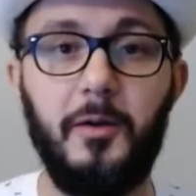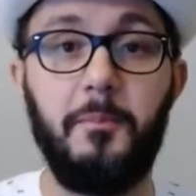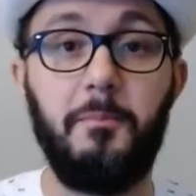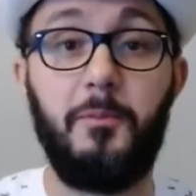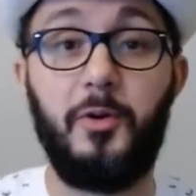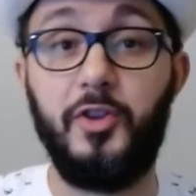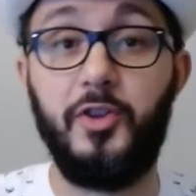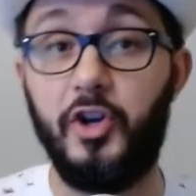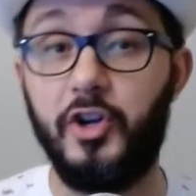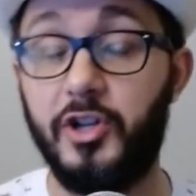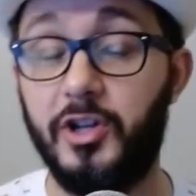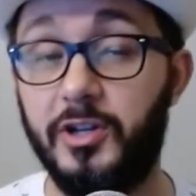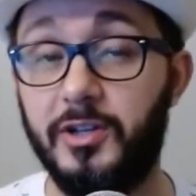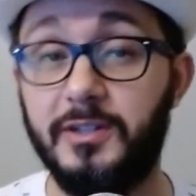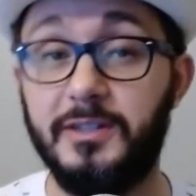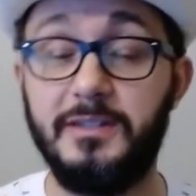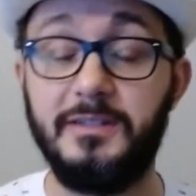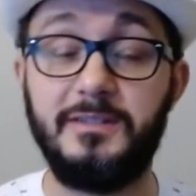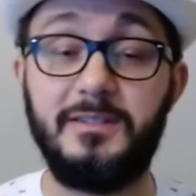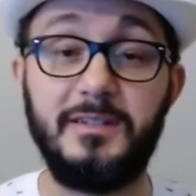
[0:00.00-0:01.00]
Moderna
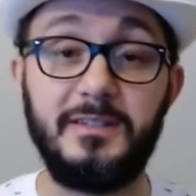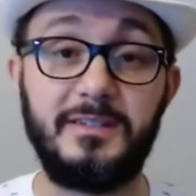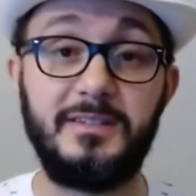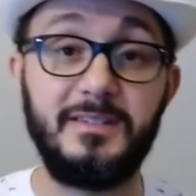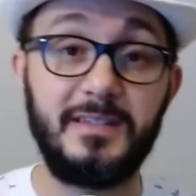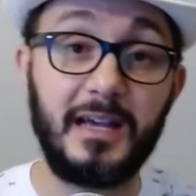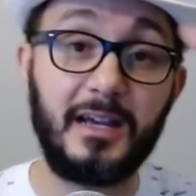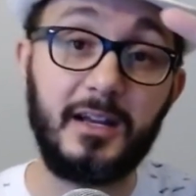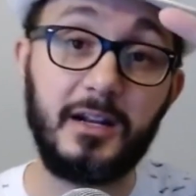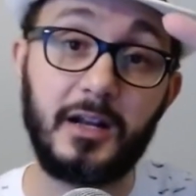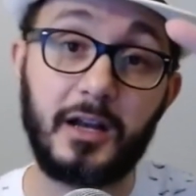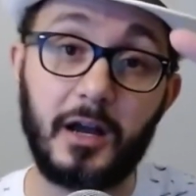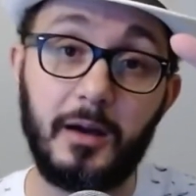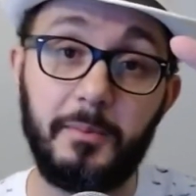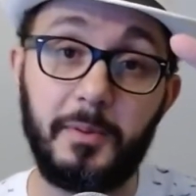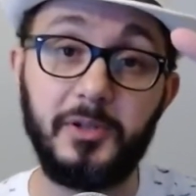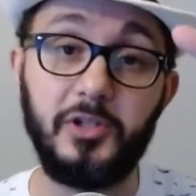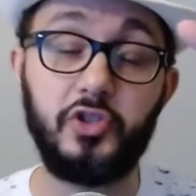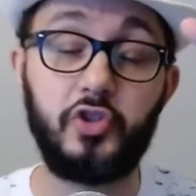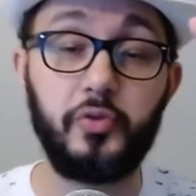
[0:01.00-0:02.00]
is the second
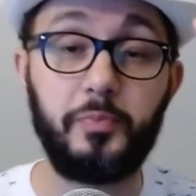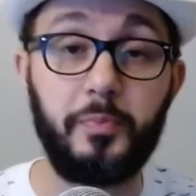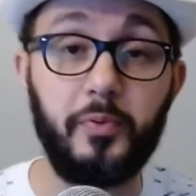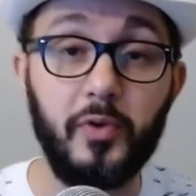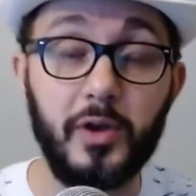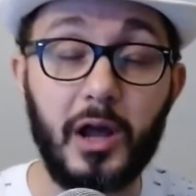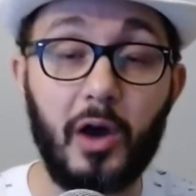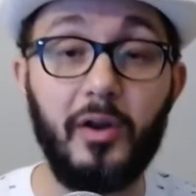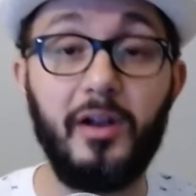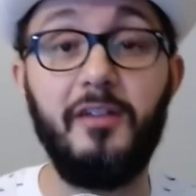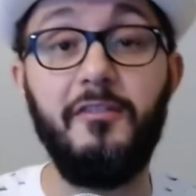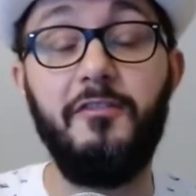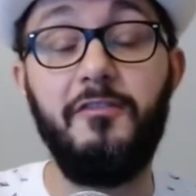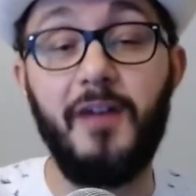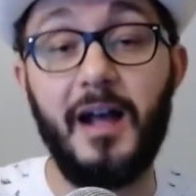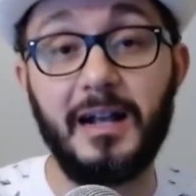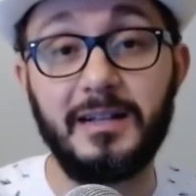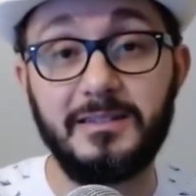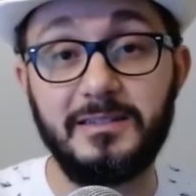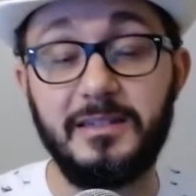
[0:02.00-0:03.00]
company to put out a
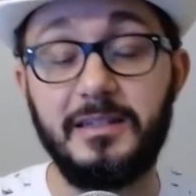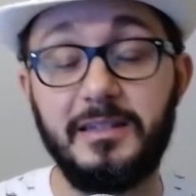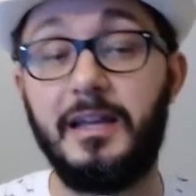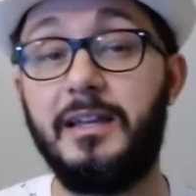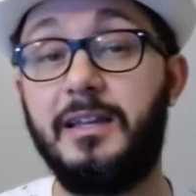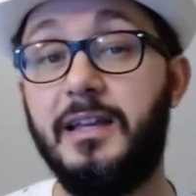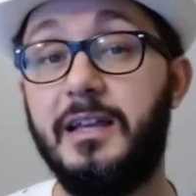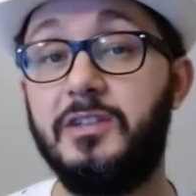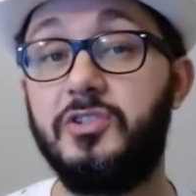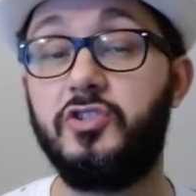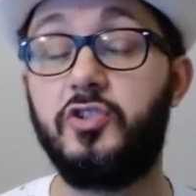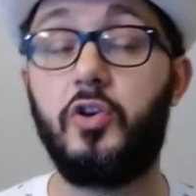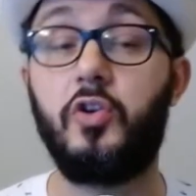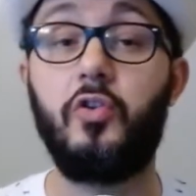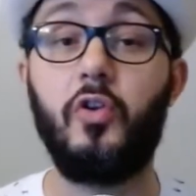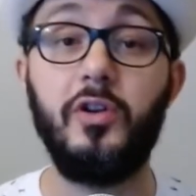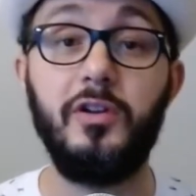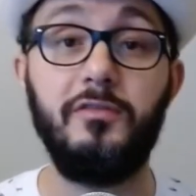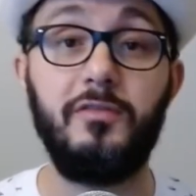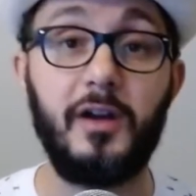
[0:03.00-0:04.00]
vaccine against
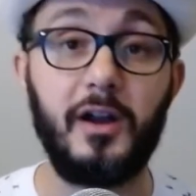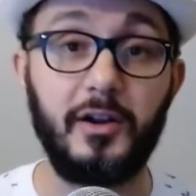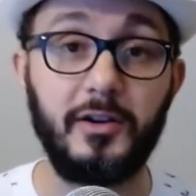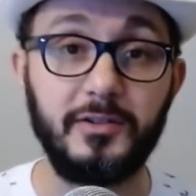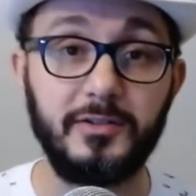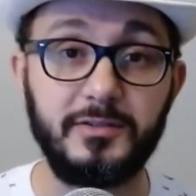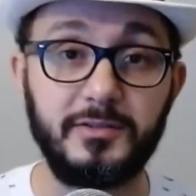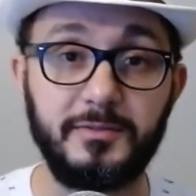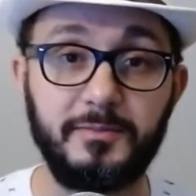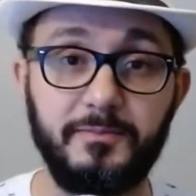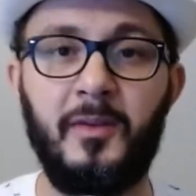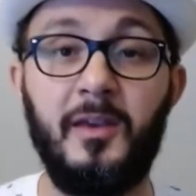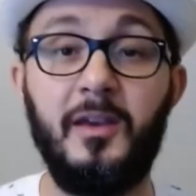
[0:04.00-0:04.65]
coronavirus.